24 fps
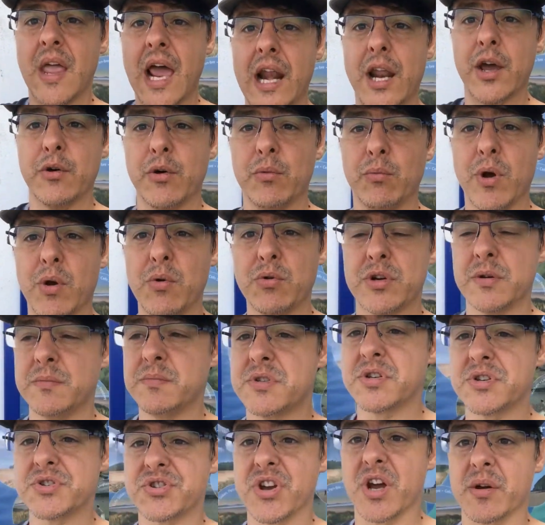Hello and
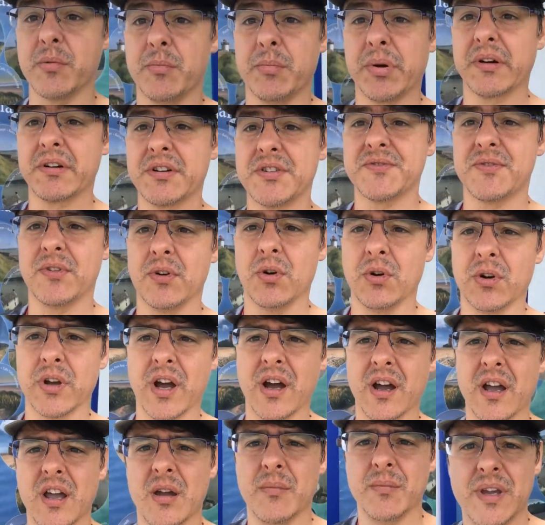welcome to Simon Berry's vlog.
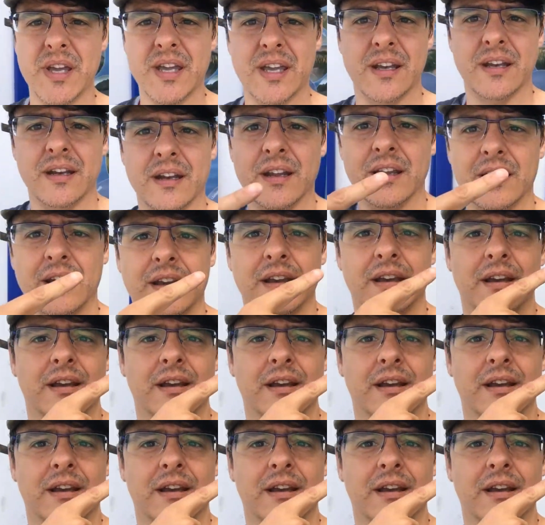I am in,